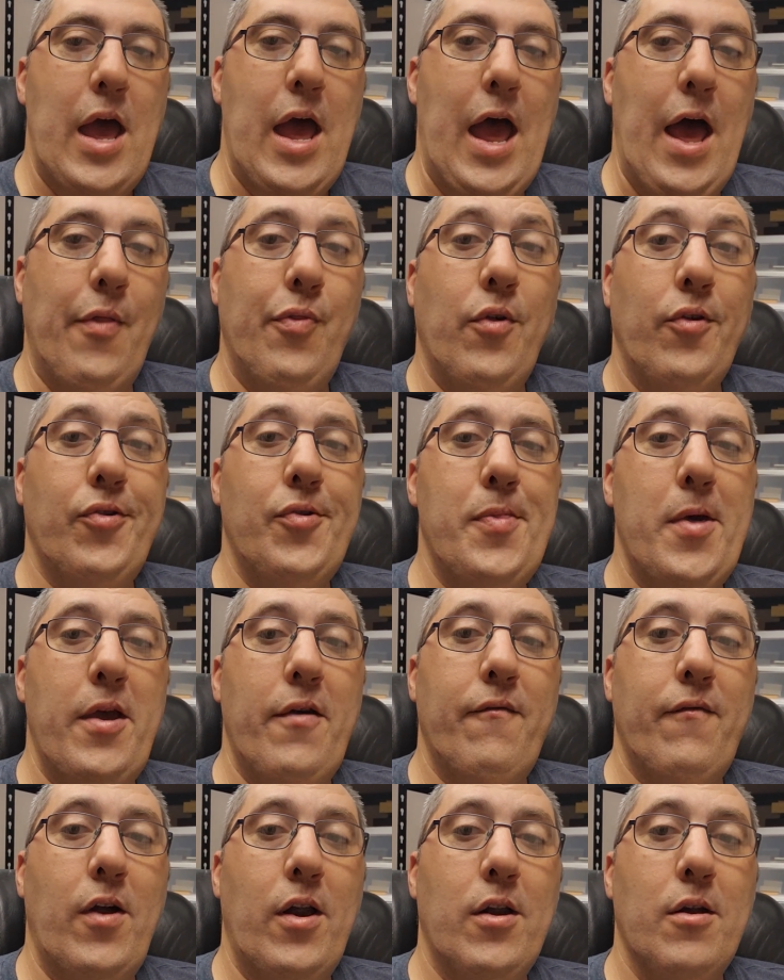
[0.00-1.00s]
at the
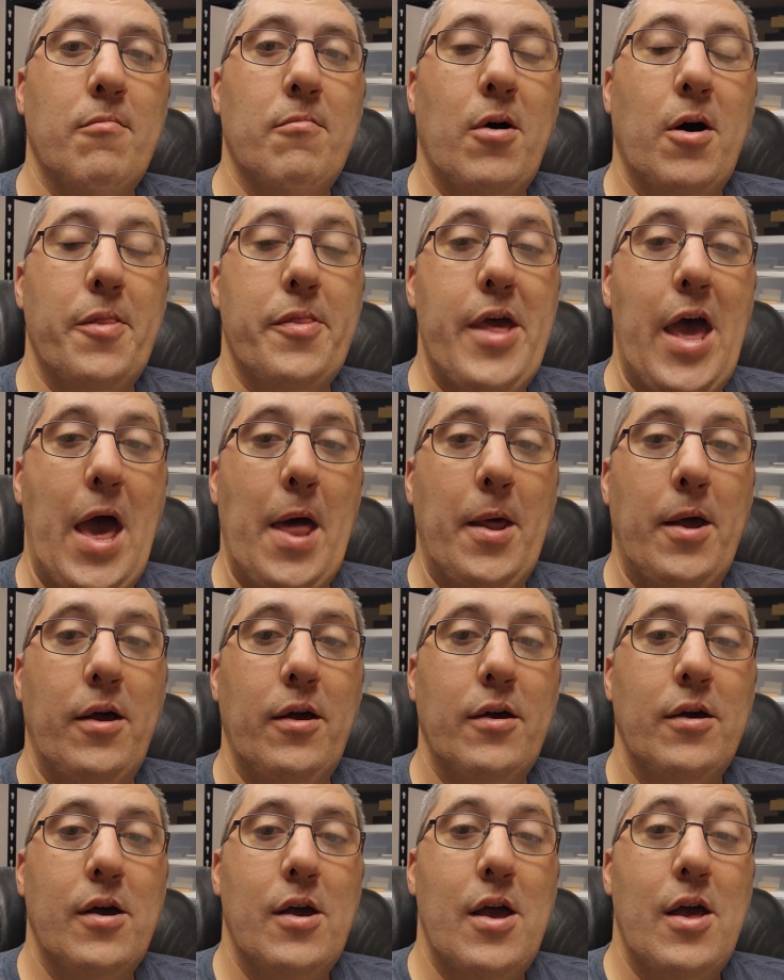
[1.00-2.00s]
state fair in
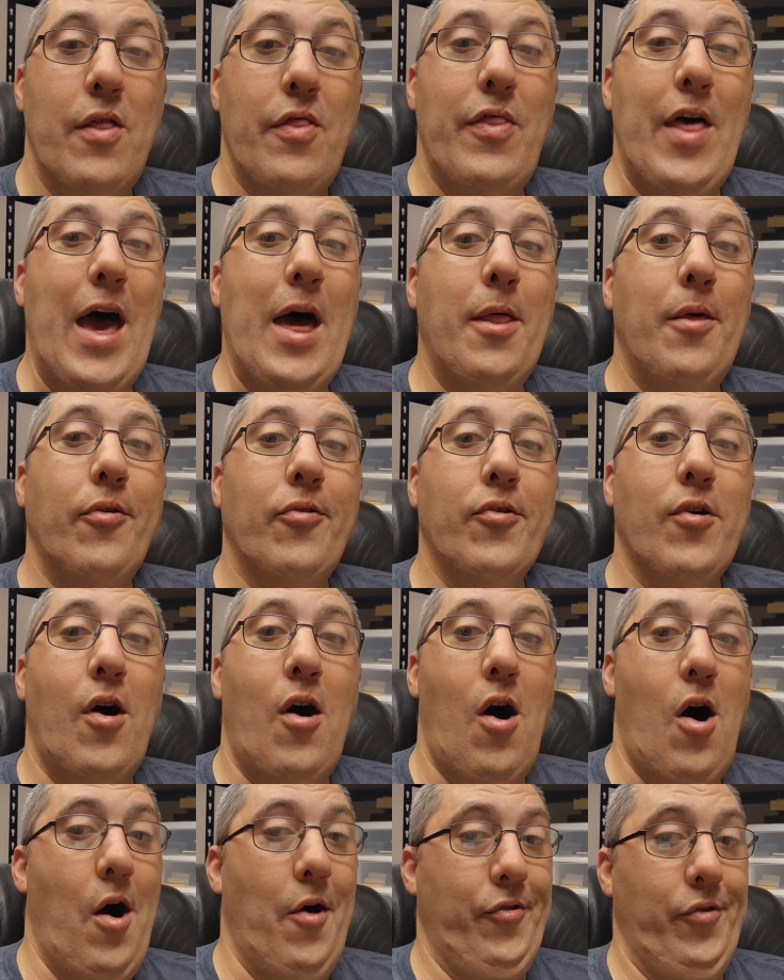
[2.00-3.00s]
Montana. That is
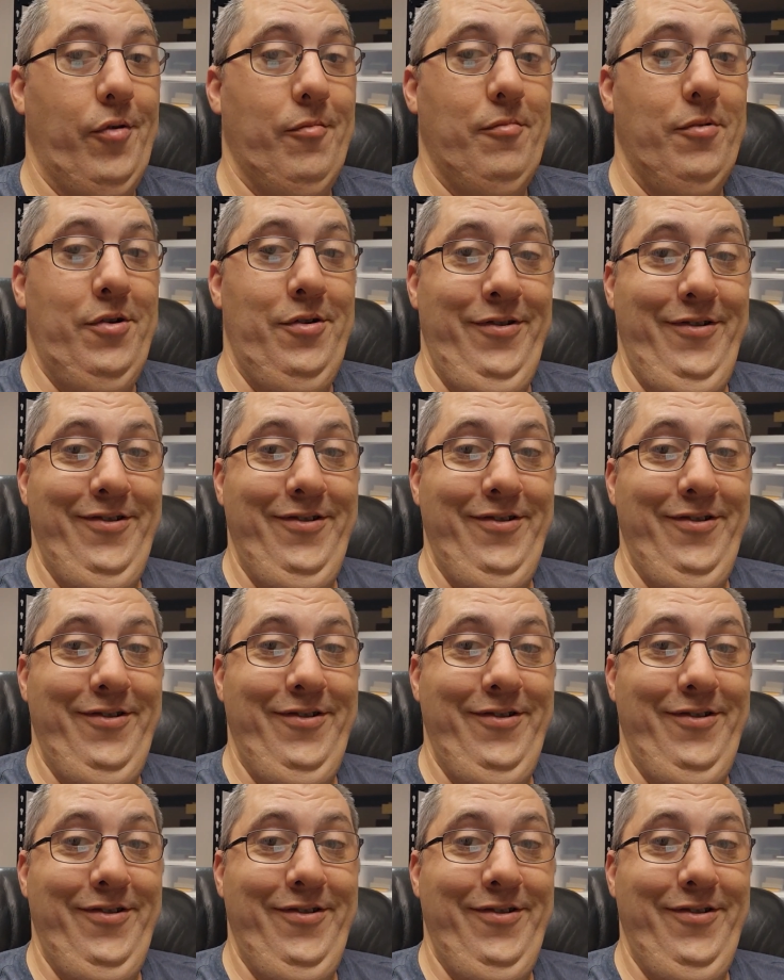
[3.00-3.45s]
awesome.